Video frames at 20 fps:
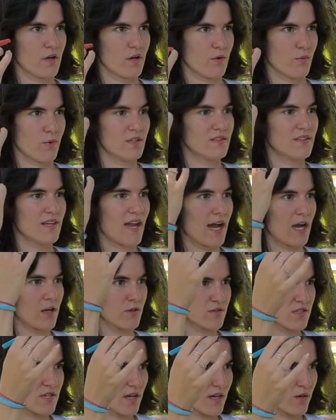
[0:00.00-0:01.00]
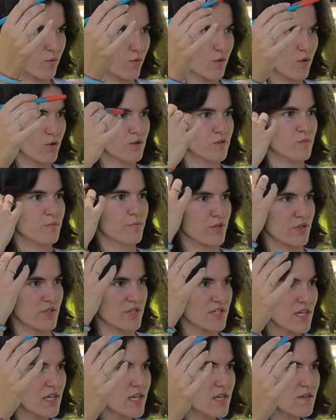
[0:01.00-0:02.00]
what the outside world
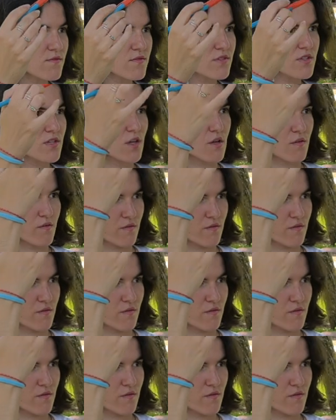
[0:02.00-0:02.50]
perceives